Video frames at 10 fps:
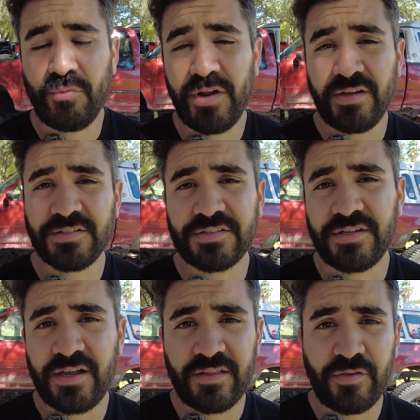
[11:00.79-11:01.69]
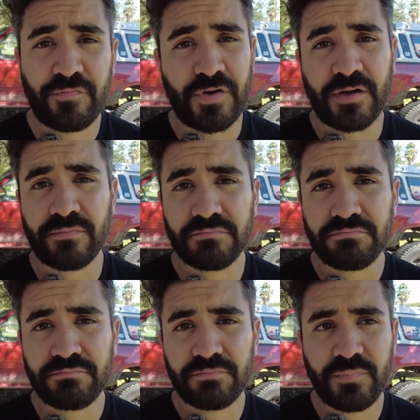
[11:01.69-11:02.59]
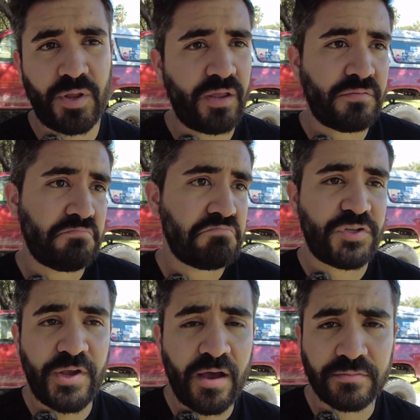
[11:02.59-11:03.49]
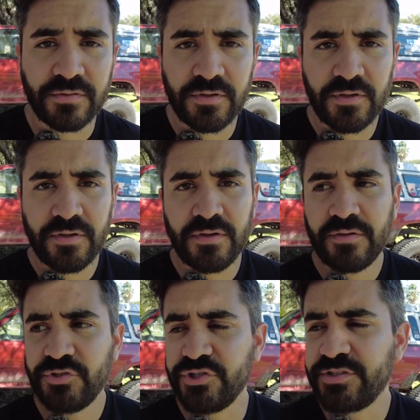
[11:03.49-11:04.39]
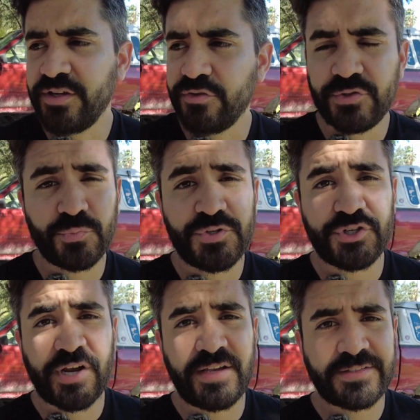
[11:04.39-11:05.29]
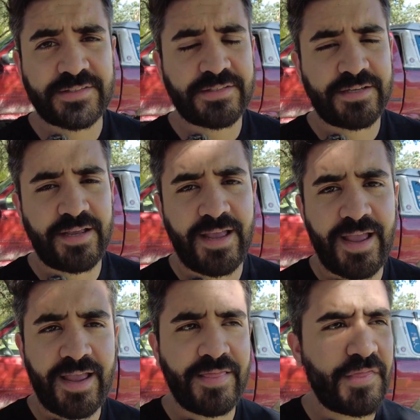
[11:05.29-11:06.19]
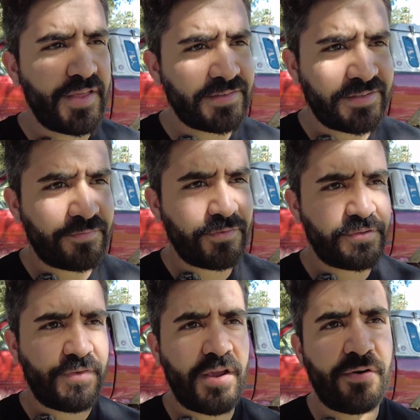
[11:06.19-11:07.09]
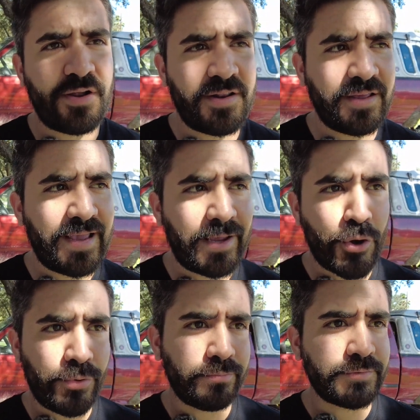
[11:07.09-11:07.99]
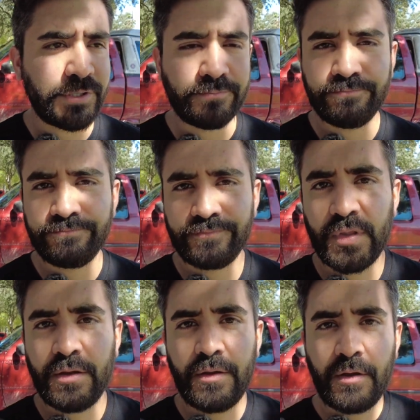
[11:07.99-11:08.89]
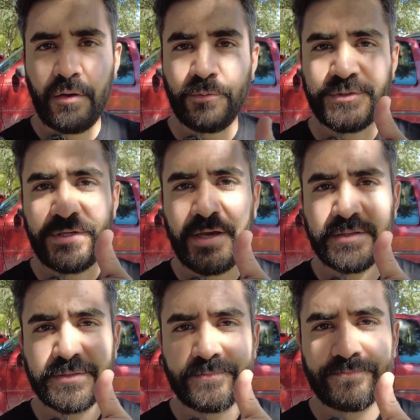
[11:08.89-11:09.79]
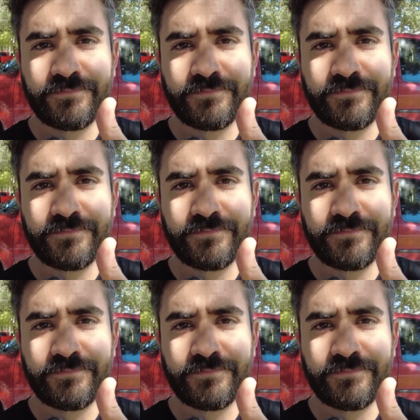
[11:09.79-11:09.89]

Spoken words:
rigs and they're fine. And so yeah, just do some research, guys. And I think that's it for this video. I need to get going, so we'll see you guys.